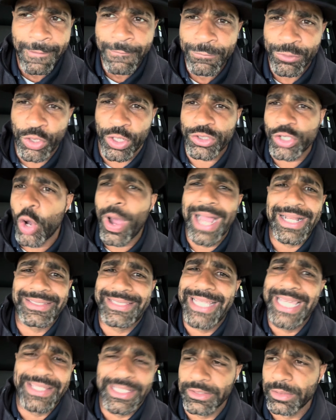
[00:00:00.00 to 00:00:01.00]
So this whole
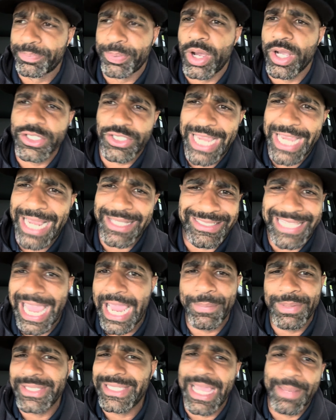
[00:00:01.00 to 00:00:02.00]
idea that LeBron James
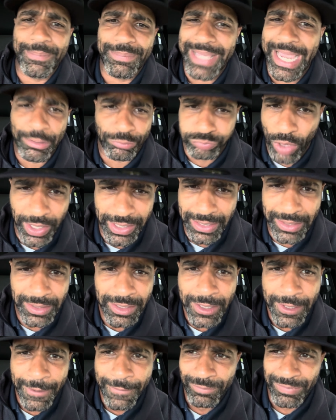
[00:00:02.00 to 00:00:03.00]
came in the NBA running
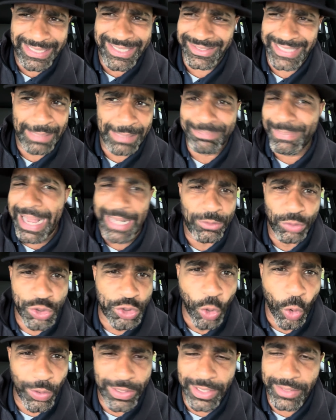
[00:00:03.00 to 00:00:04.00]
like, like Michael
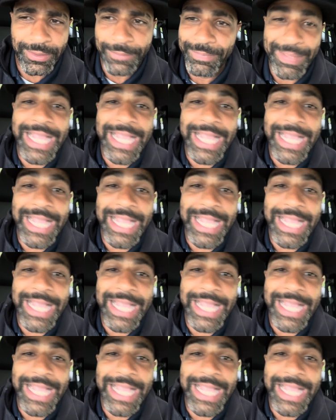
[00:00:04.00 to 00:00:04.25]
Jordan,